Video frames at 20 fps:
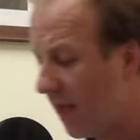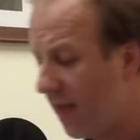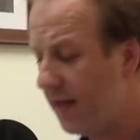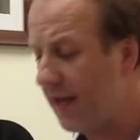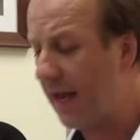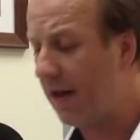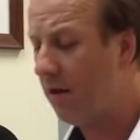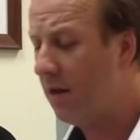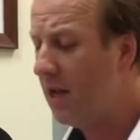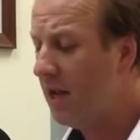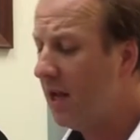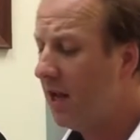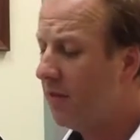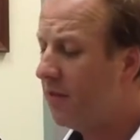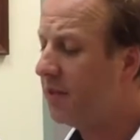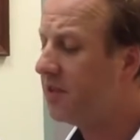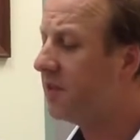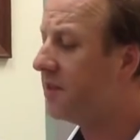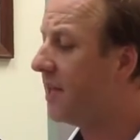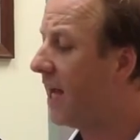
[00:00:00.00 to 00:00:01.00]
Now,
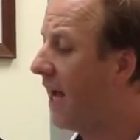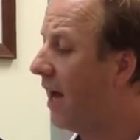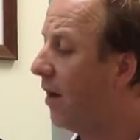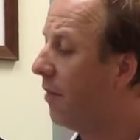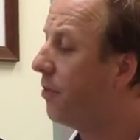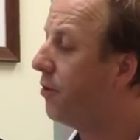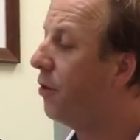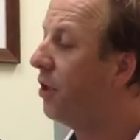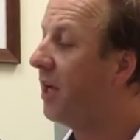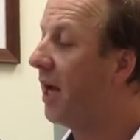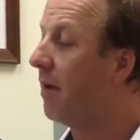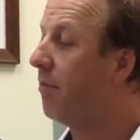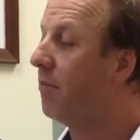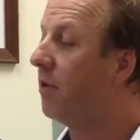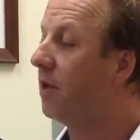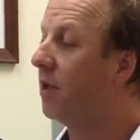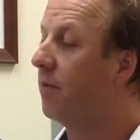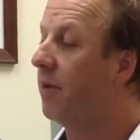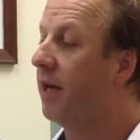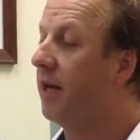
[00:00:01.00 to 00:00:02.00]
this is our
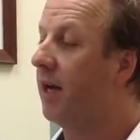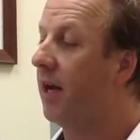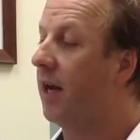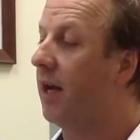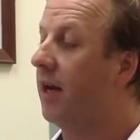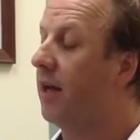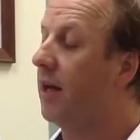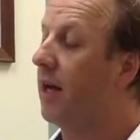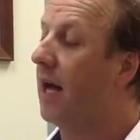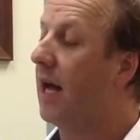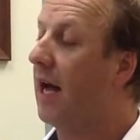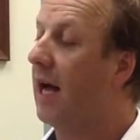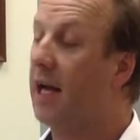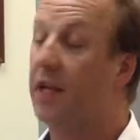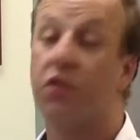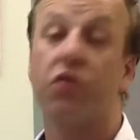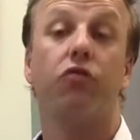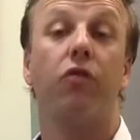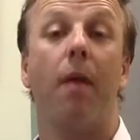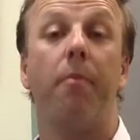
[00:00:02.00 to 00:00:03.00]

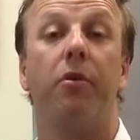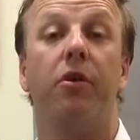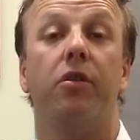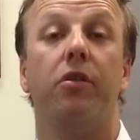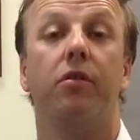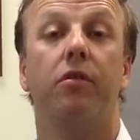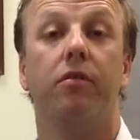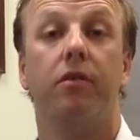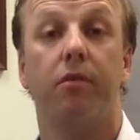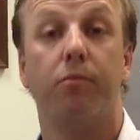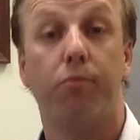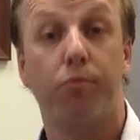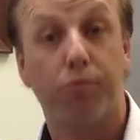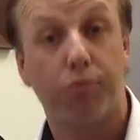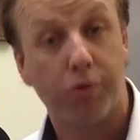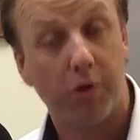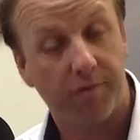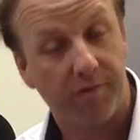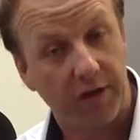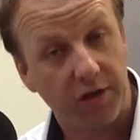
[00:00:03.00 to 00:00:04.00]
38mm Strap-it
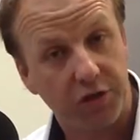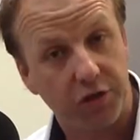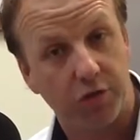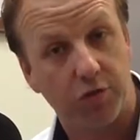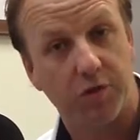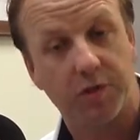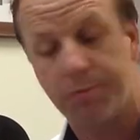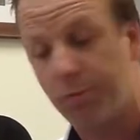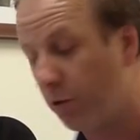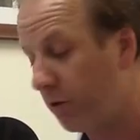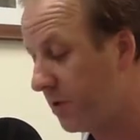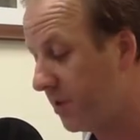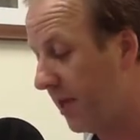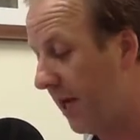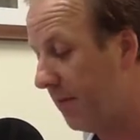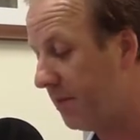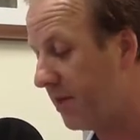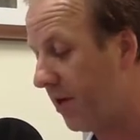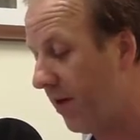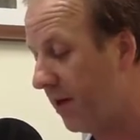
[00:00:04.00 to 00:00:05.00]
Professional Sports
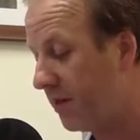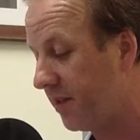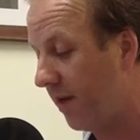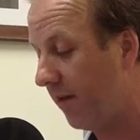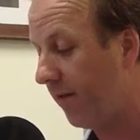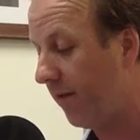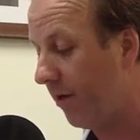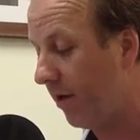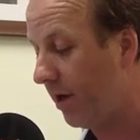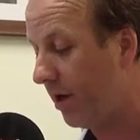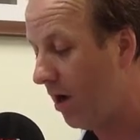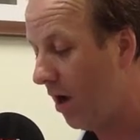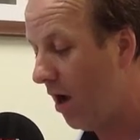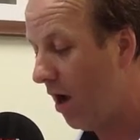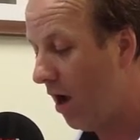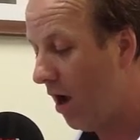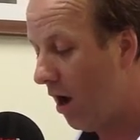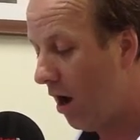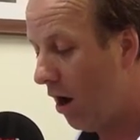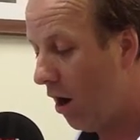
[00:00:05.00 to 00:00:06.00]
tape, so that's our very
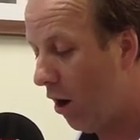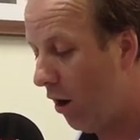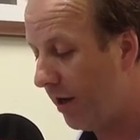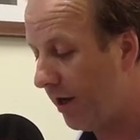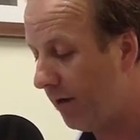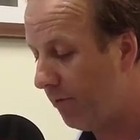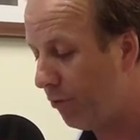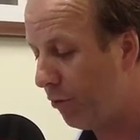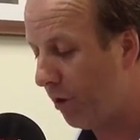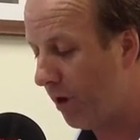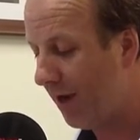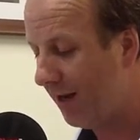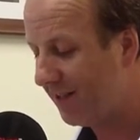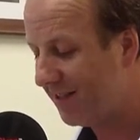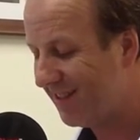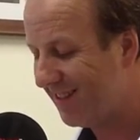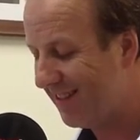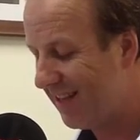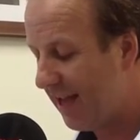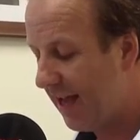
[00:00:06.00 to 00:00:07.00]
high-end
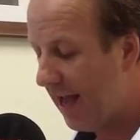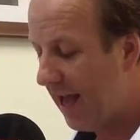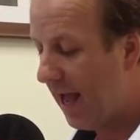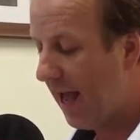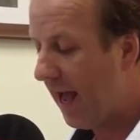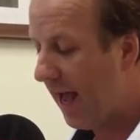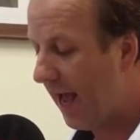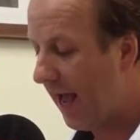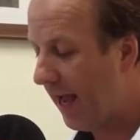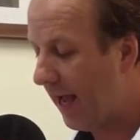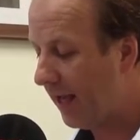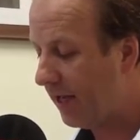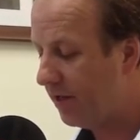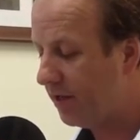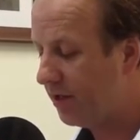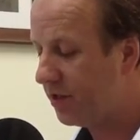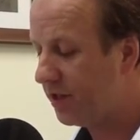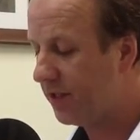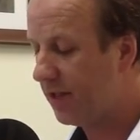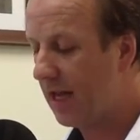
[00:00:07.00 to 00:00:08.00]
product.
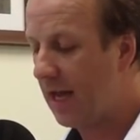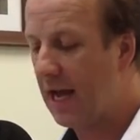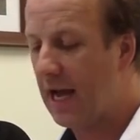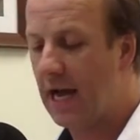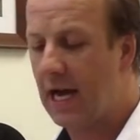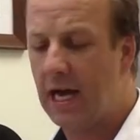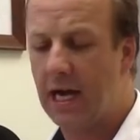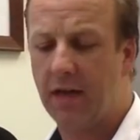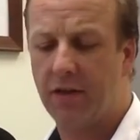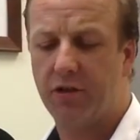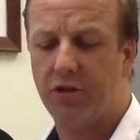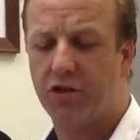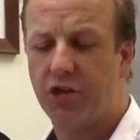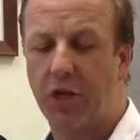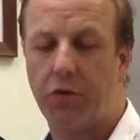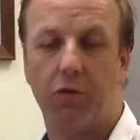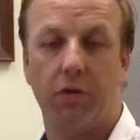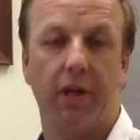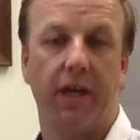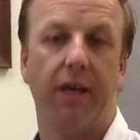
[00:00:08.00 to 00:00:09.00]
And
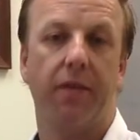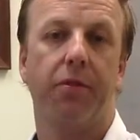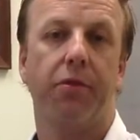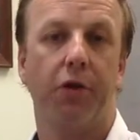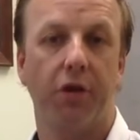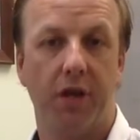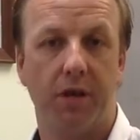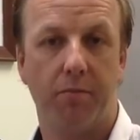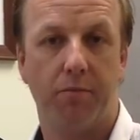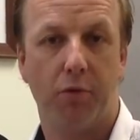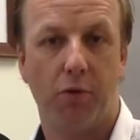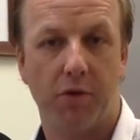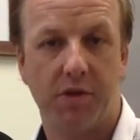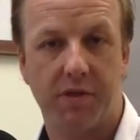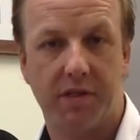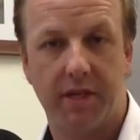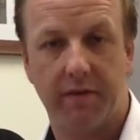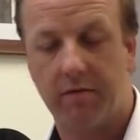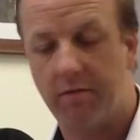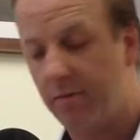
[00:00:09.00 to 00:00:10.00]
general length
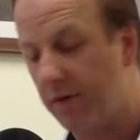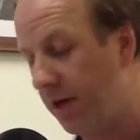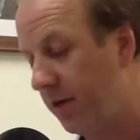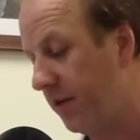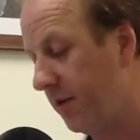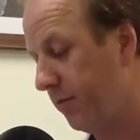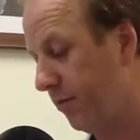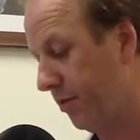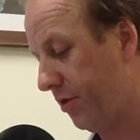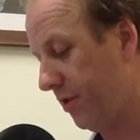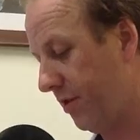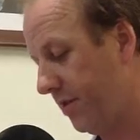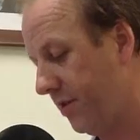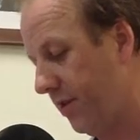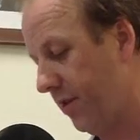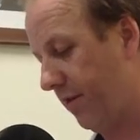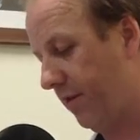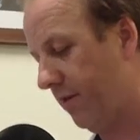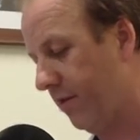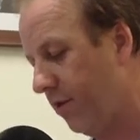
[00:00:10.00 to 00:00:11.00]
13.7 metres, which is
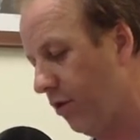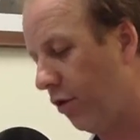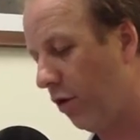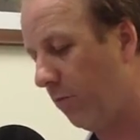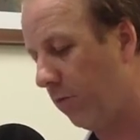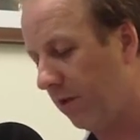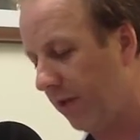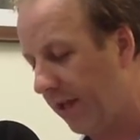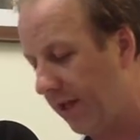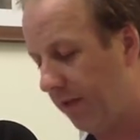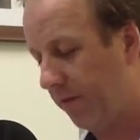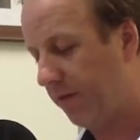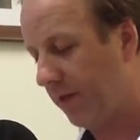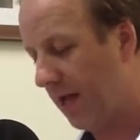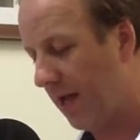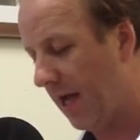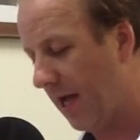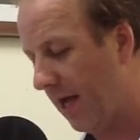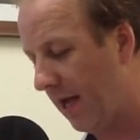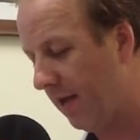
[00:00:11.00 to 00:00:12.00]
the normal length
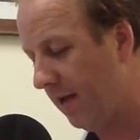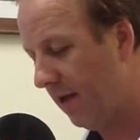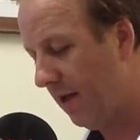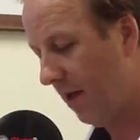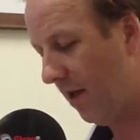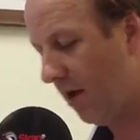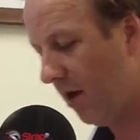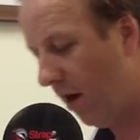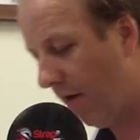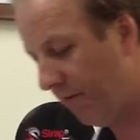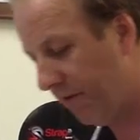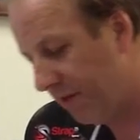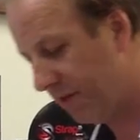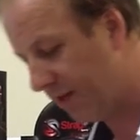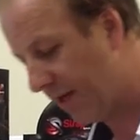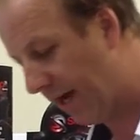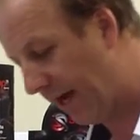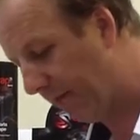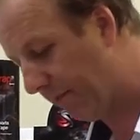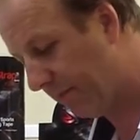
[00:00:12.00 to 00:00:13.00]
of
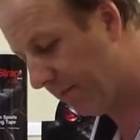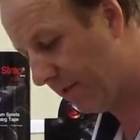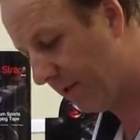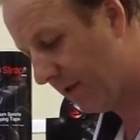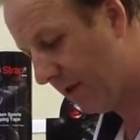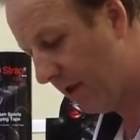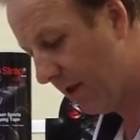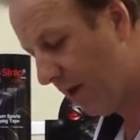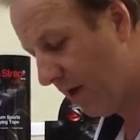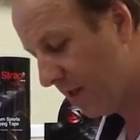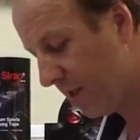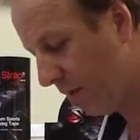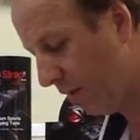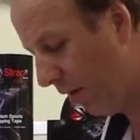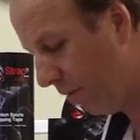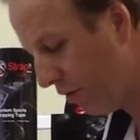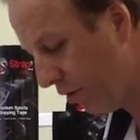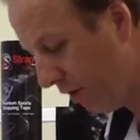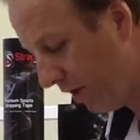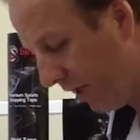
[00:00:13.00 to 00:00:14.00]
this tape. So
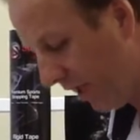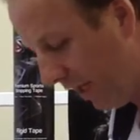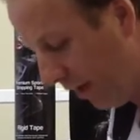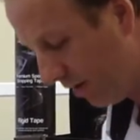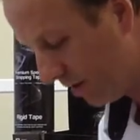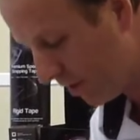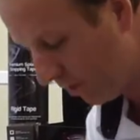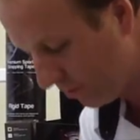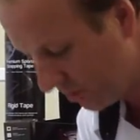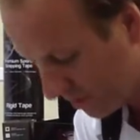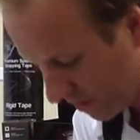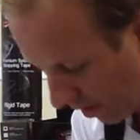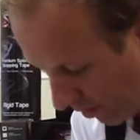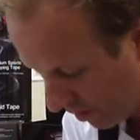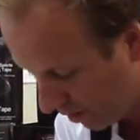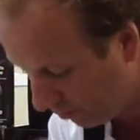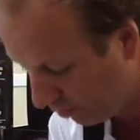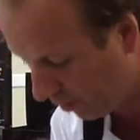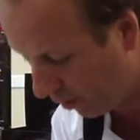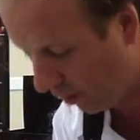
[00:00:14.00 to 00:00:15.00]
what I'm doing here is I'm just
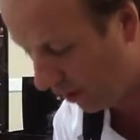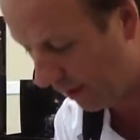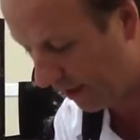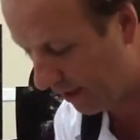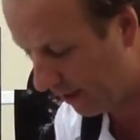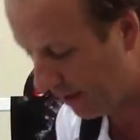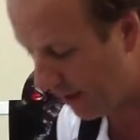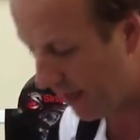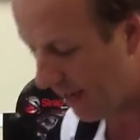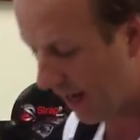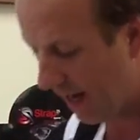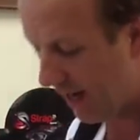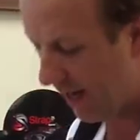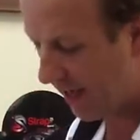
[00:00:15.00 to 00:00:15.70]
going to apply an